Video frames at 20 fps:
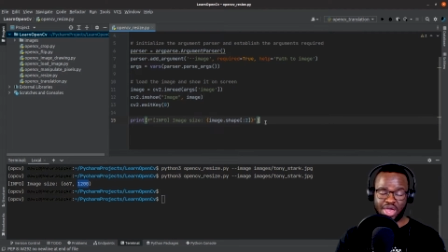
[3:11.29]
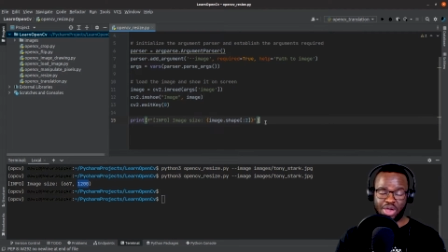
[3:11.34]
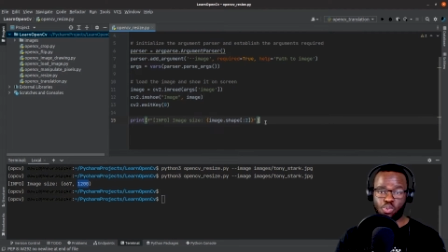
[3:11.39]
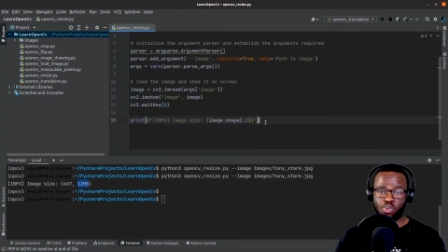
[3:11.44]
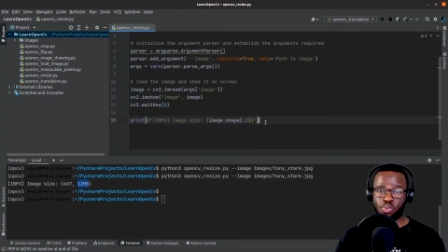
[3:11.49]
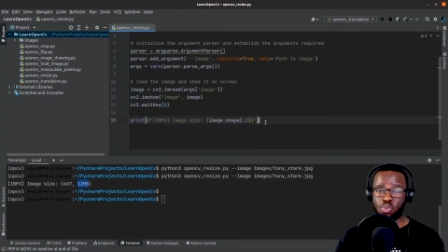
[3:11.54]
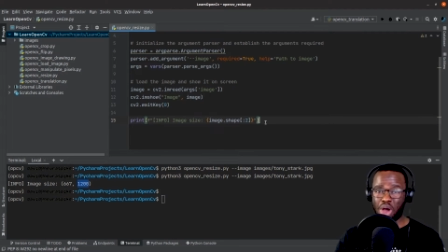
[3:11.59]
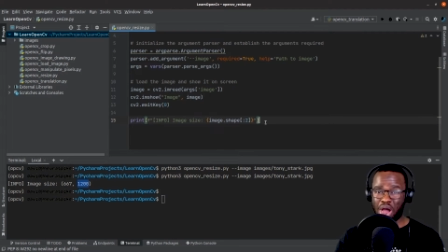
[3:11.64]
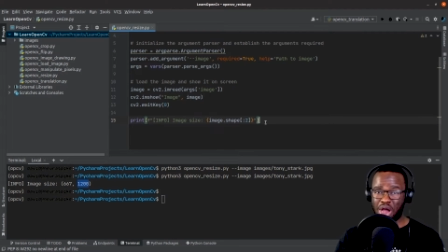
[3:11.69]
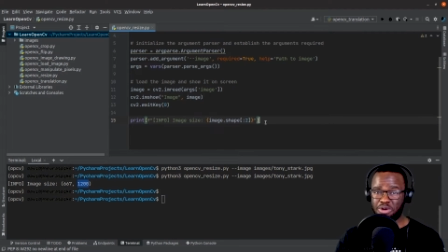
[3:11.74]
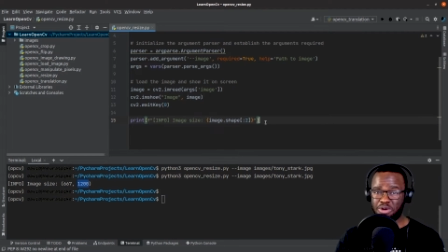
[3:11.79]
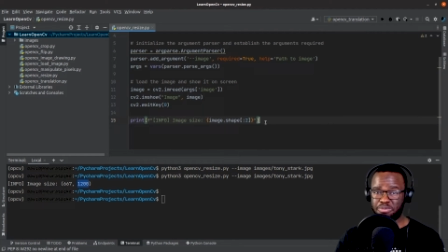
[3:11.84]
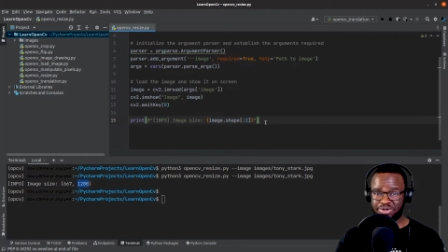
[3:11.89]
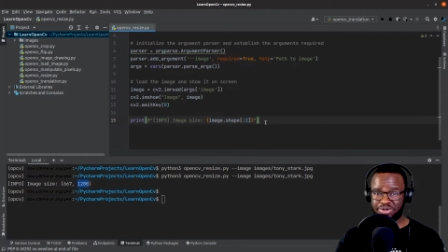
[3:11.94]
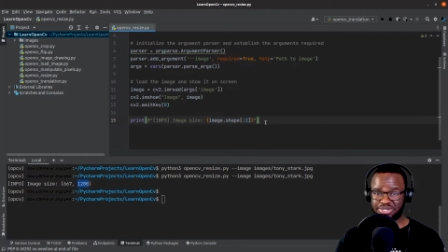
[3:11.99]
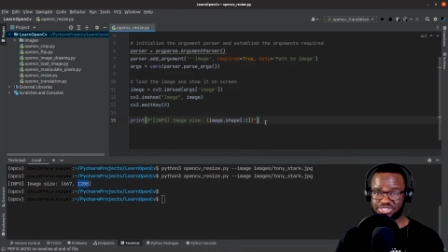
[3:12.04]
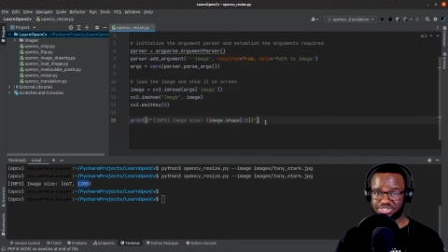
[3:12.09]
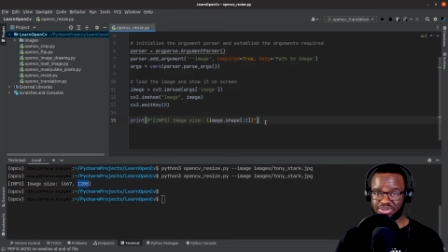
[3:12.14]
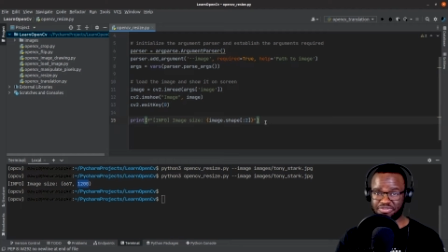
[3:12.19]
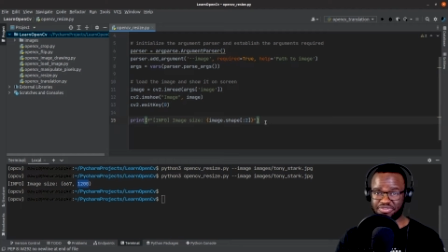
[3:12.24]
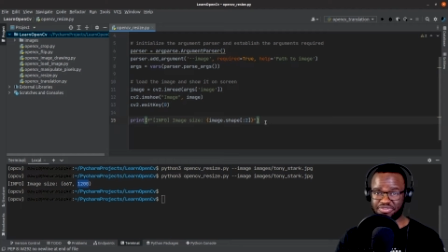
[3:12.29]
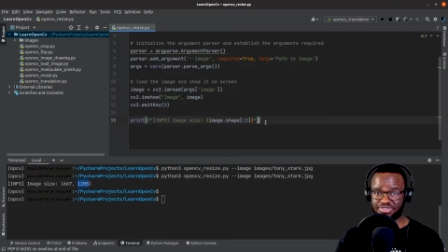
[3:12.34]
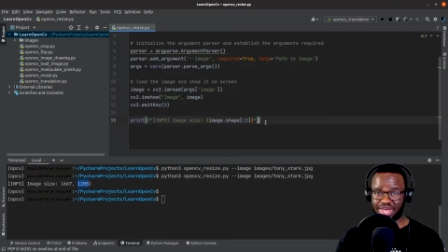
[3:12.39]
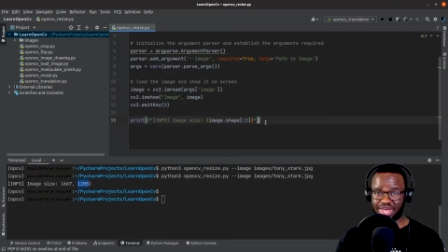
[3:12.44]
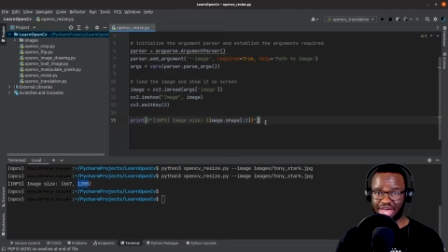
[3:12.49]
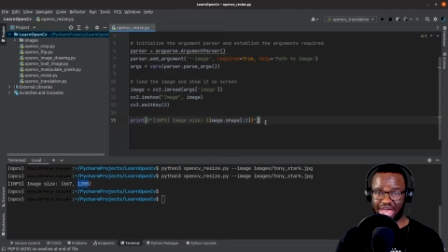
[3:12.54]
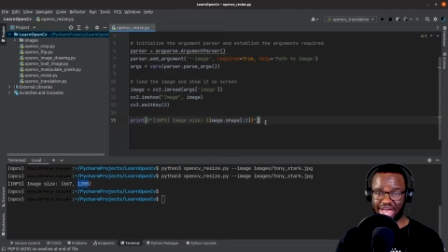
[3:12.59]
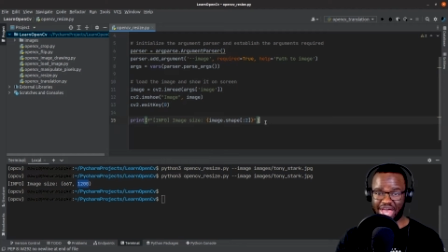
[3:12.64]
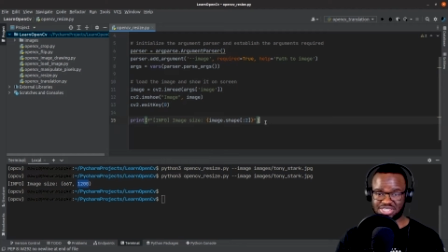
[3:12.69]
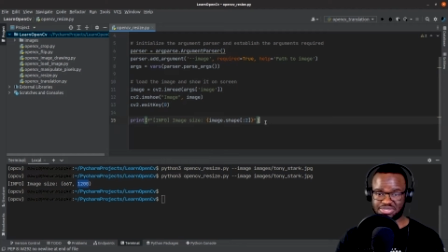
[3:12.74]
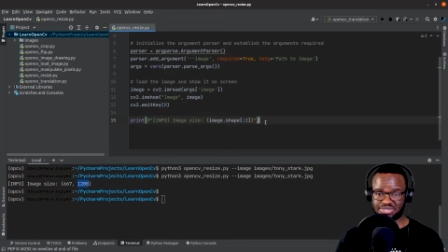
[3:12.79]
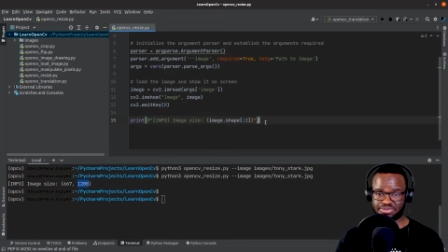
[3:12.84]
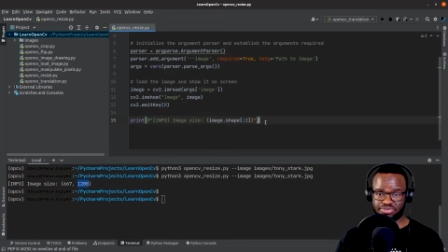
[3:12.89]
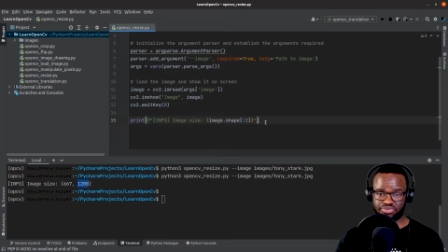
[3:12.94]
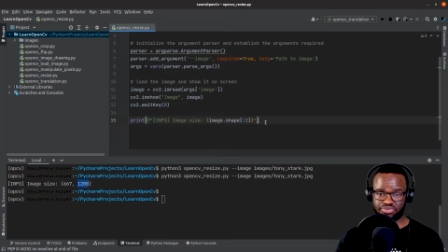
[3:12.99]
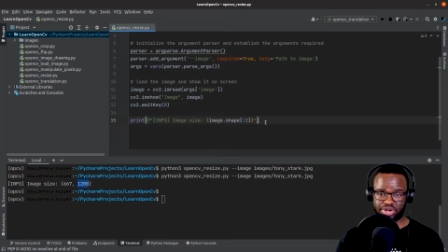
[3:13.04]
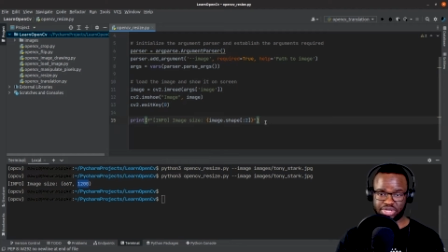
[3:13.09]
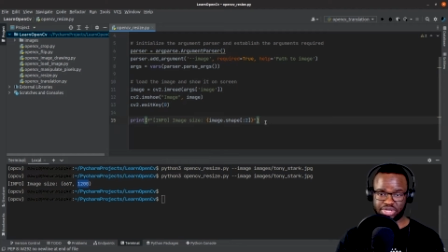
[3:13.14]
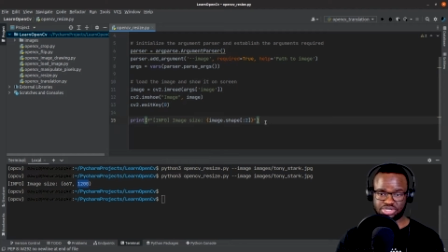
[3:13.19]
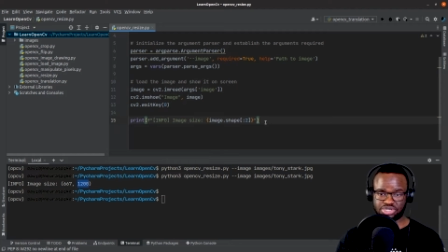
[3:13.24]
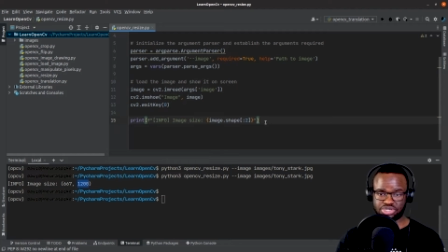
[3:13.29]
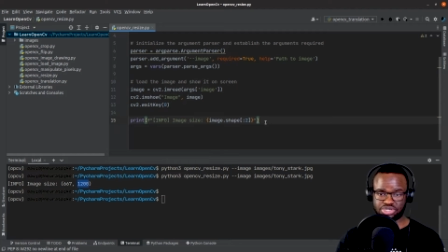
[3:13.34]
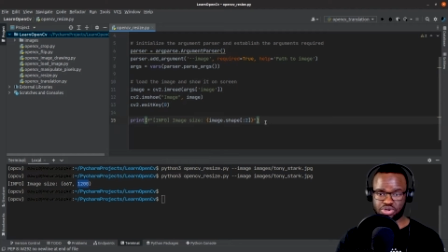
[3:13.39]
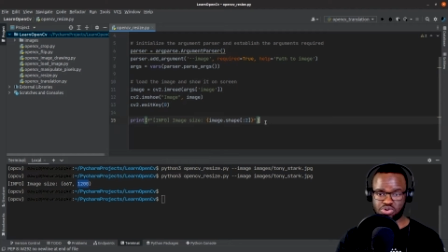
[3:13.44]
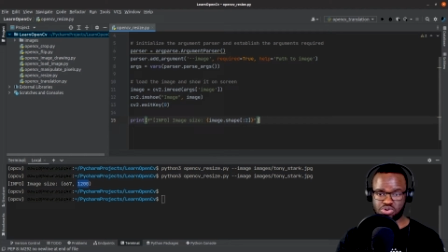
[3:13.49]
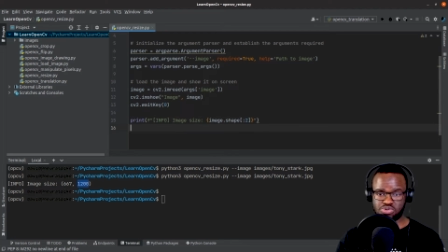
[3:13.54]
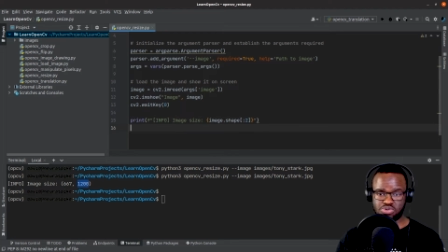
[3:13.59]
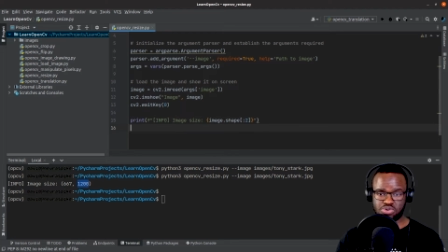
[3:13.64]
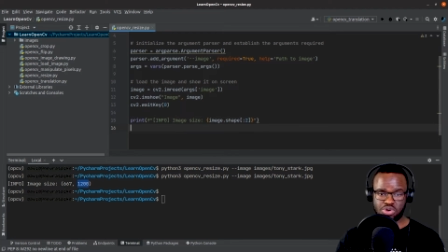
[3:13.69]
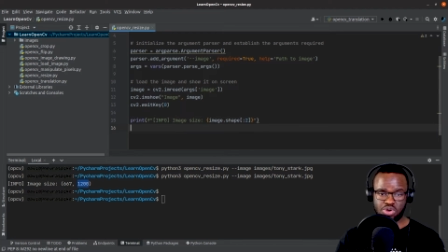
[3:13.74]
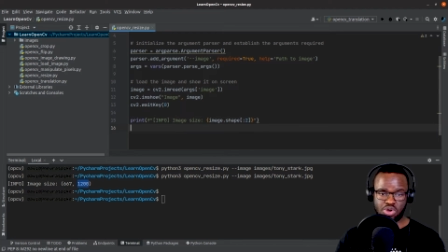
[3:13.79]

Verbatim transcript: while preserving the aspect ratio